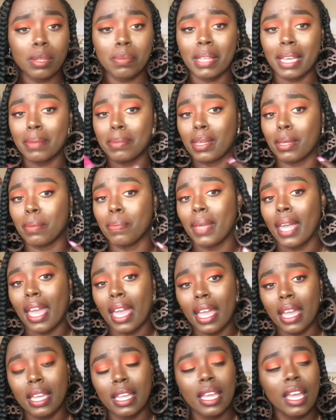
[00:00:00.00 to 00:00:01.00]
I'm not being
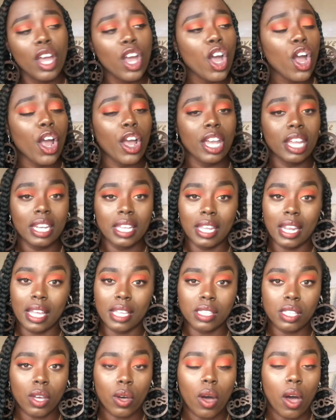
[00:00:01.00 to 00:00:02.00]
paid or any of
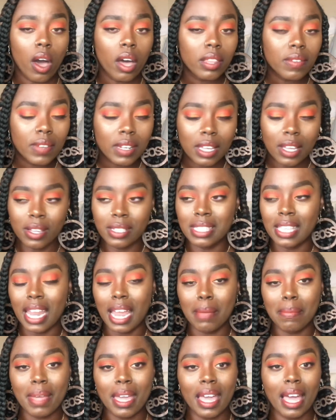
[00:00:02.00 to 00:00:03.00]
that. So all the videos that
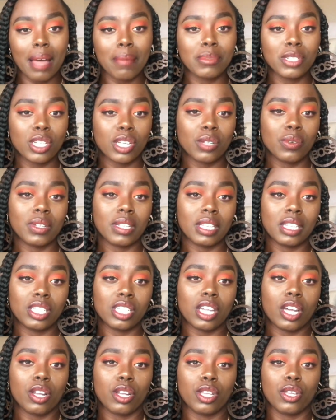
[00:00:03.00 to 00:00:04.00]
I make, I'm genuinely
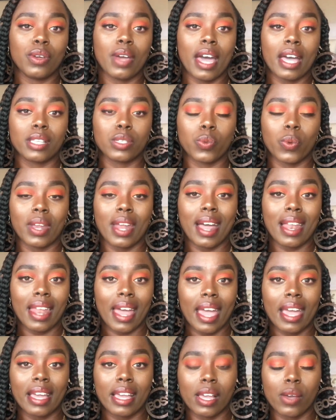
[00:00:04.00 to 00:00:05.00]
telling you guys what I
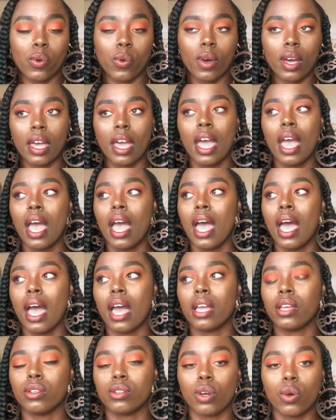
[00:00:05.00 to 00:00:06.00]
like and what,
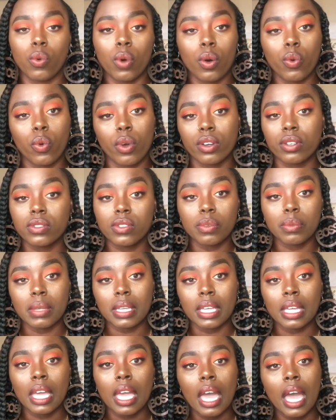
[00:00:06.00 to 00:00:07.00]
you know, what works for
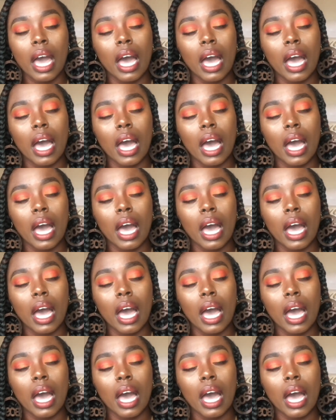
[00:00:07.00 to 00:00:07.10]
me.